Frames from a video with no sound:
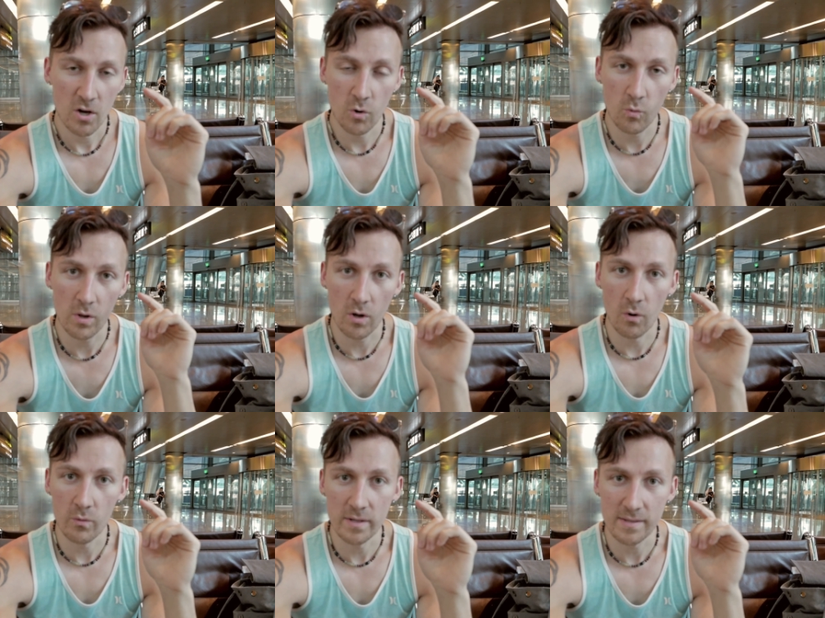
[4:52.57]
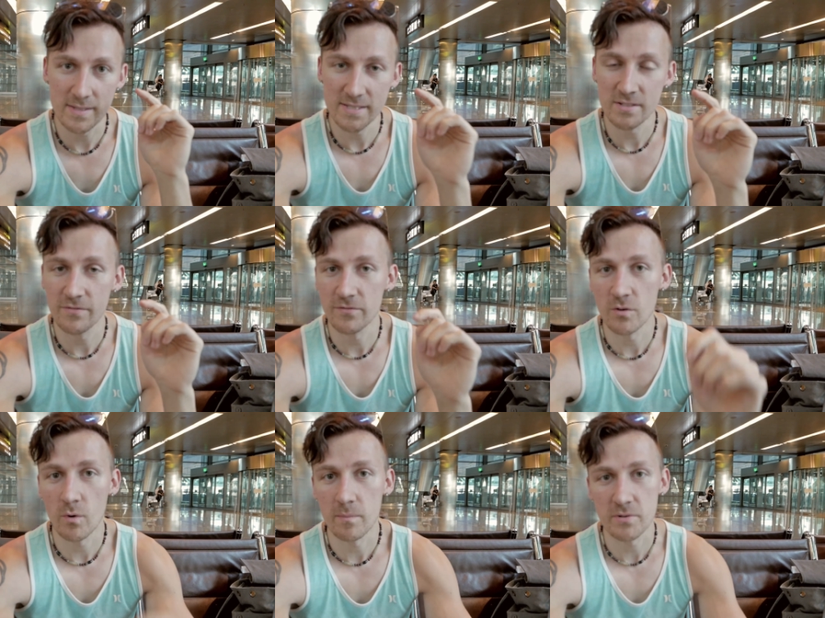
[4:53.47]
who will own at least
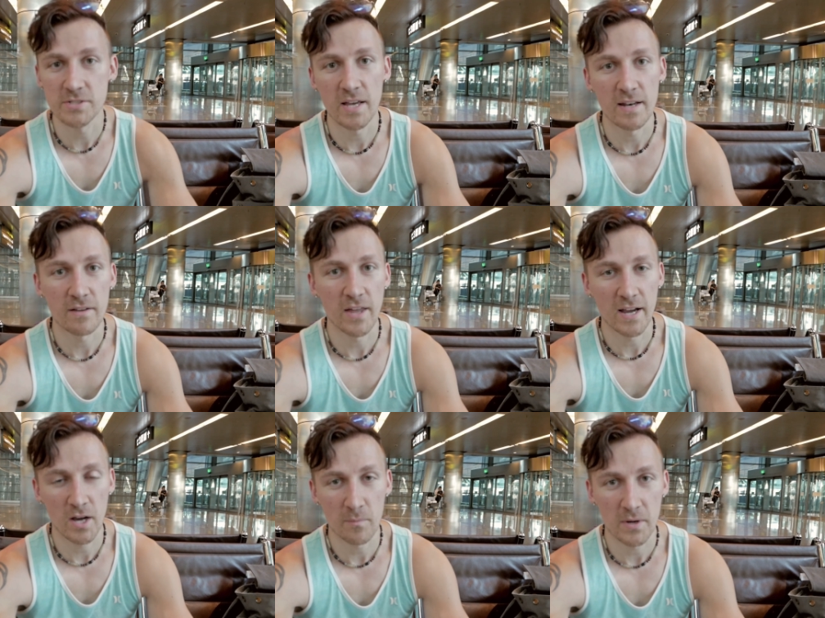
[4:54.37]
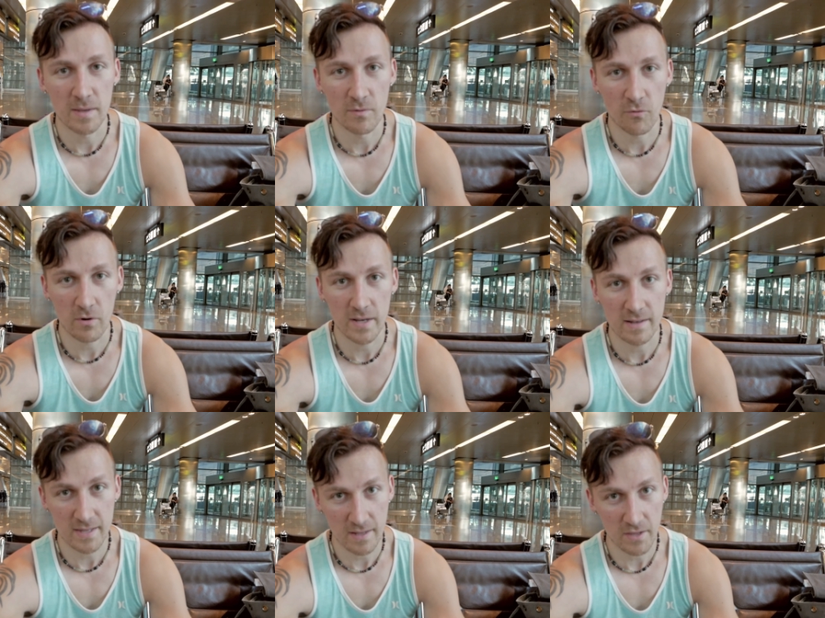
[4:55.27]
51% of that company before he
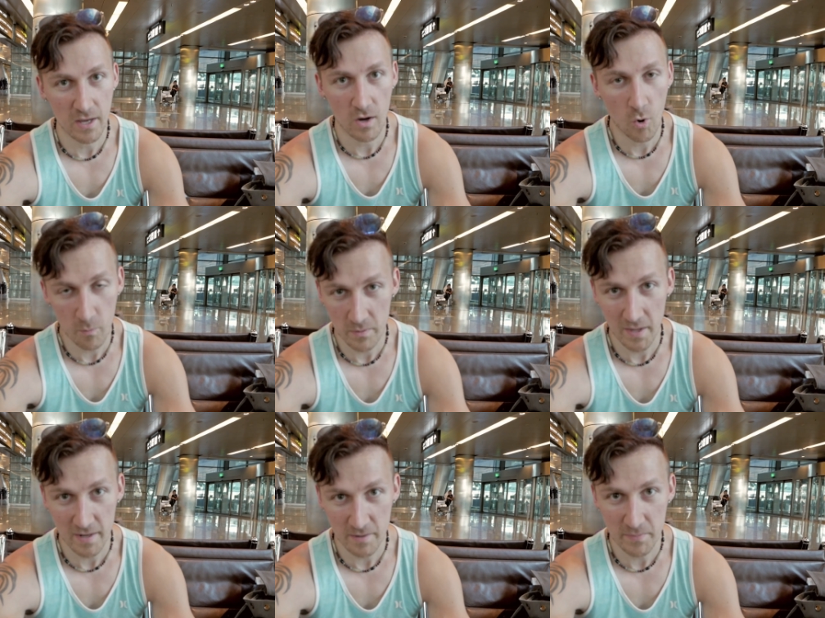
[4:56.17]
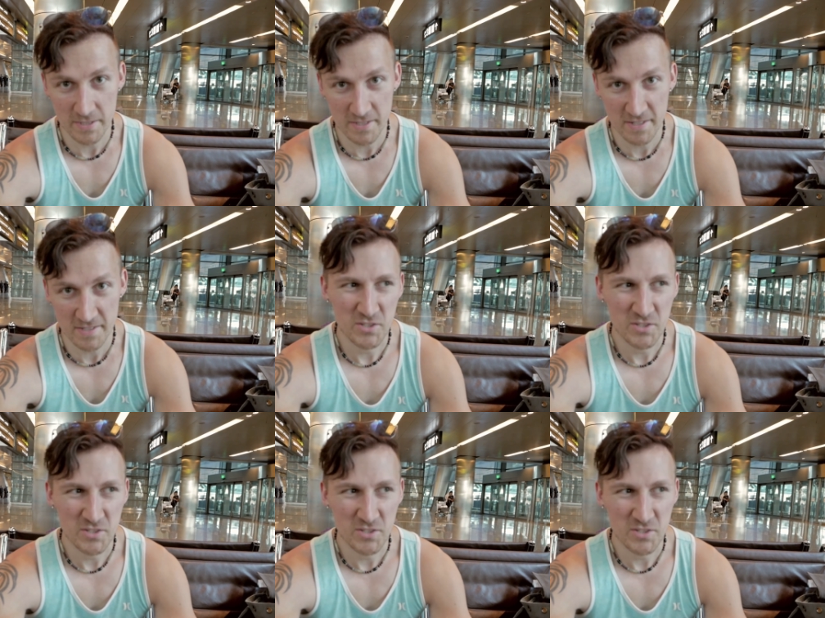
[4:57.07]
can legally open that business.